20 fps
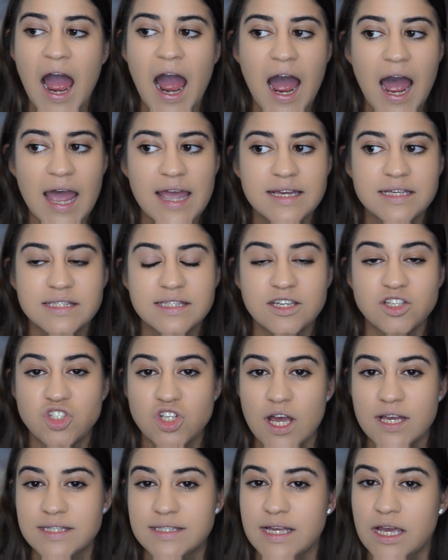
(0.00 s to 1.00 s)
I
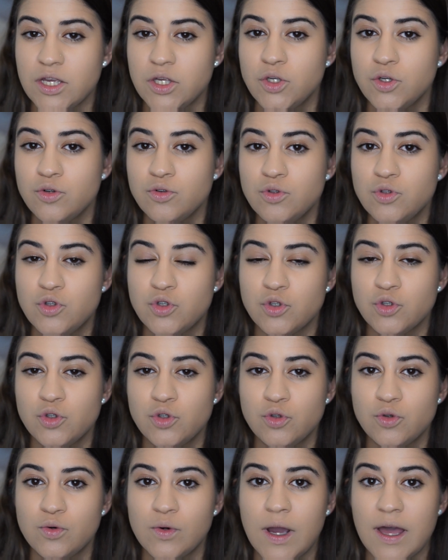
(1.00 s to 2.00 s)
suggest that you
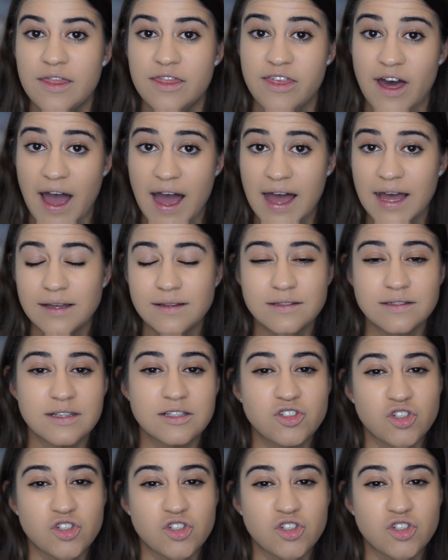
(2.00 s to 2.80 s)
do that.